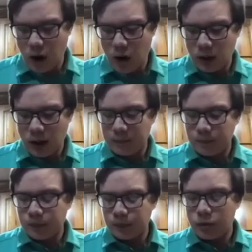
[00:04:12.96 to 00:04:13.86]
like,
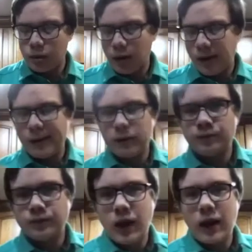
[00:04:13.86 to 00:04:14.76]

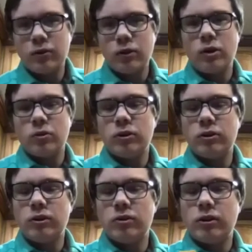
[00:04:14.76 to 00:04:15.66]
I don't know.
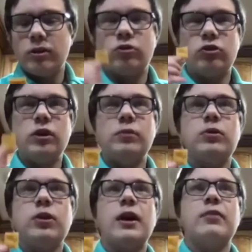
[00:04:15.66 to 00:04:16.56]
It seemed
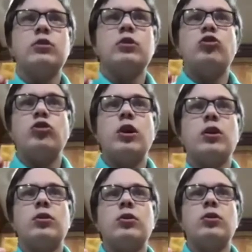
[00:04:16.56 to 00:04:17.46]
kind of legit.
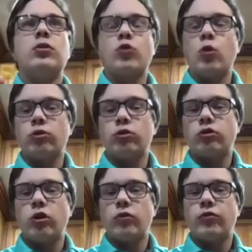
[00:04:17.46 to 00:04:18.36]
Of course, it's
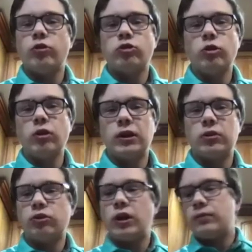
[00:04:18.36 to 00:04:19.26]
artificial. Like,
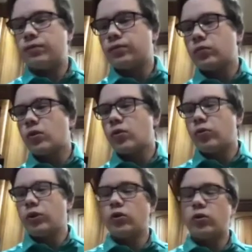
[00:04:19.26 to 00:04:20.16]
it's not
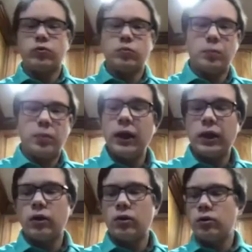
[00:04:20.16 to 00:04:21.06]
real
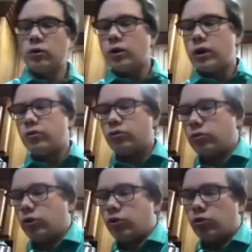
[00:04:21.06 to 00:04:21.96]
bacon, as
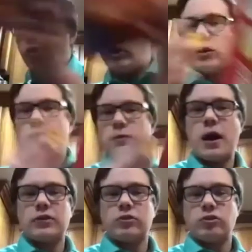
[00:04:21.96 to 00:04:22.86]
you can see on the
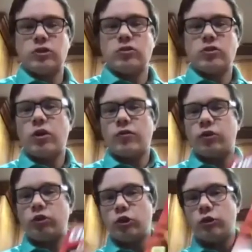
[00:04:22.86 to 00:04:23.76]
box. It says
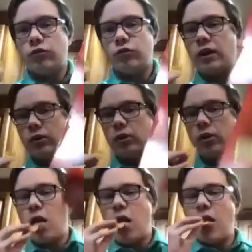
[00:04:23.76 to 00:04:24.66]
artificially flavored.
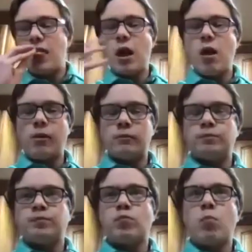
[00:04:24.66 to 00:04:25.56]

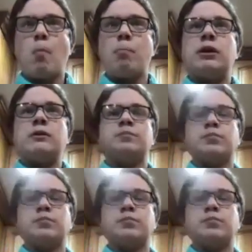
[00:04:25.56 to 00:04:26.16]
But